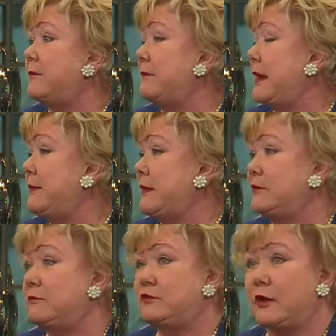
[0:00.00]

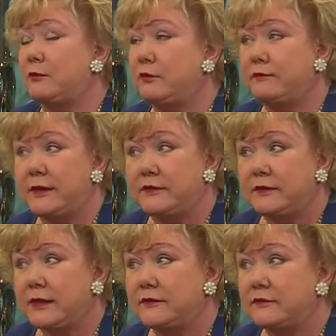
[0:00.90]
Maybe check with your vet
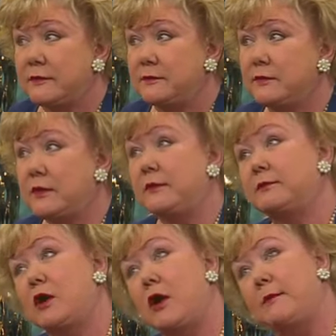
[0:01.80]
to get some
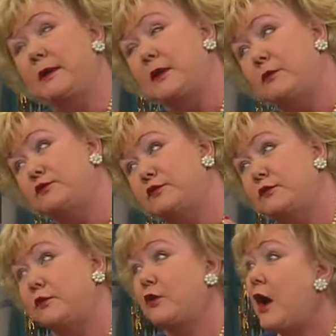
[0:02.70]
calming
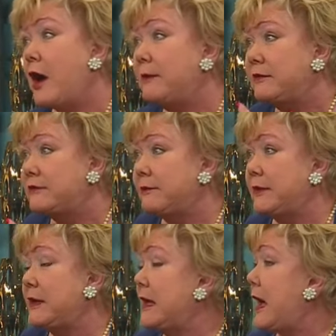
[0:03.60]
lotion or calming something.